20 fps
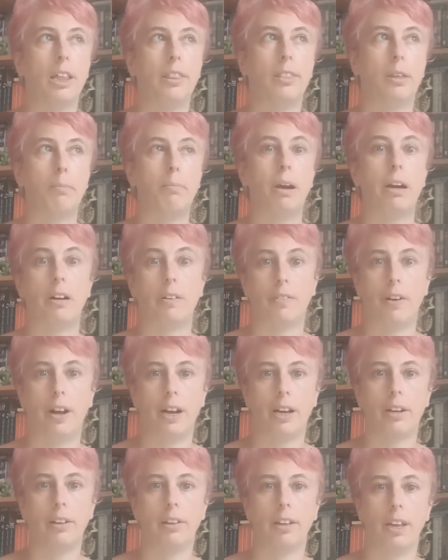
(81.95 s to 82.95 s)
The Mayor of
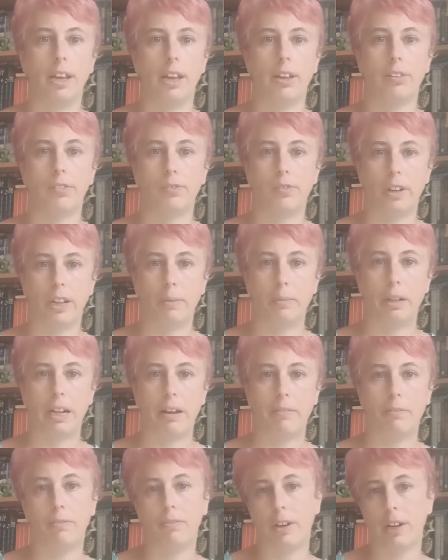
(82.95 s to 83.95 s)
Hackney is Philip
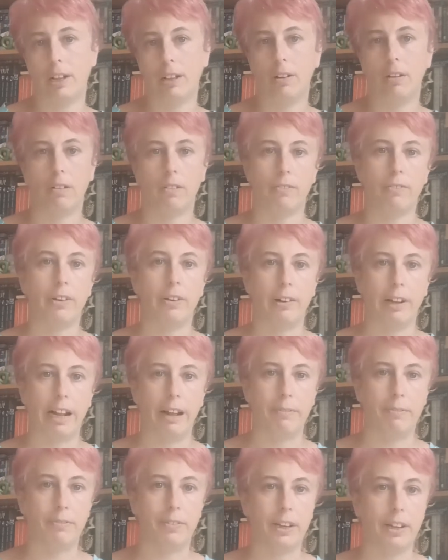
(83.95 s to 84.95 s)
Glanville, or Phil
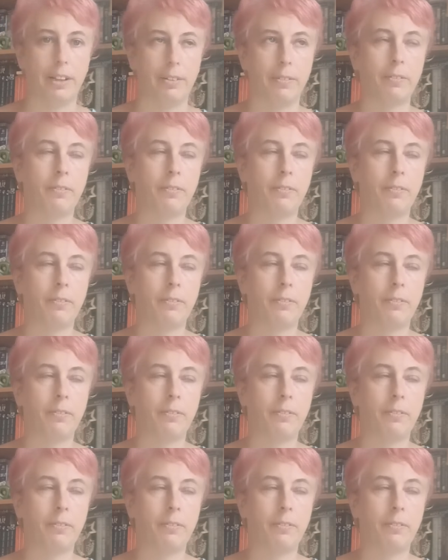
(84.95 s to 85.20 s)
Glanville.